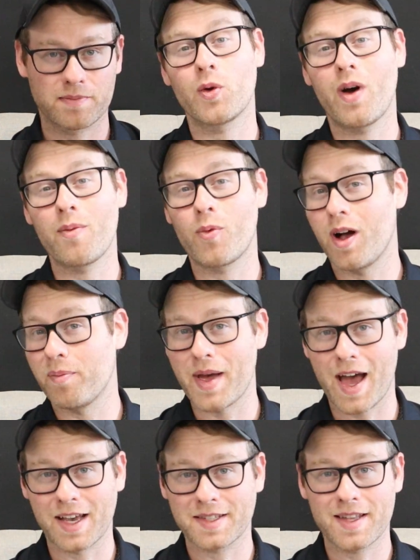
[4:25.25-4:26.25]
So I'm well
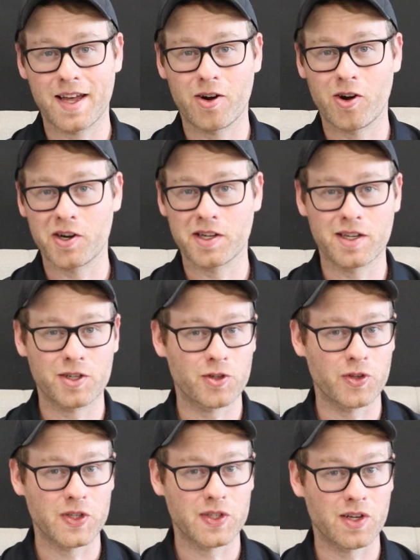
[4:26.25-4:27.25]
past that hard
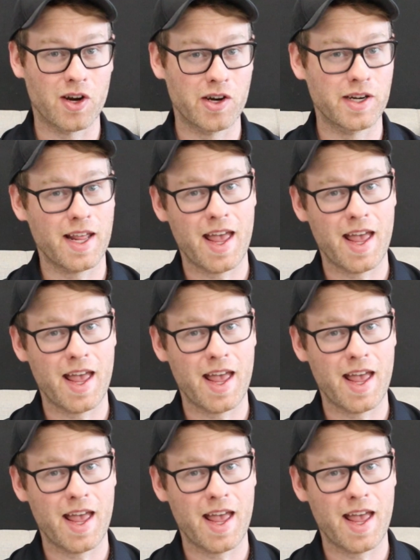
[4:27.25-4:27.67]
initial start,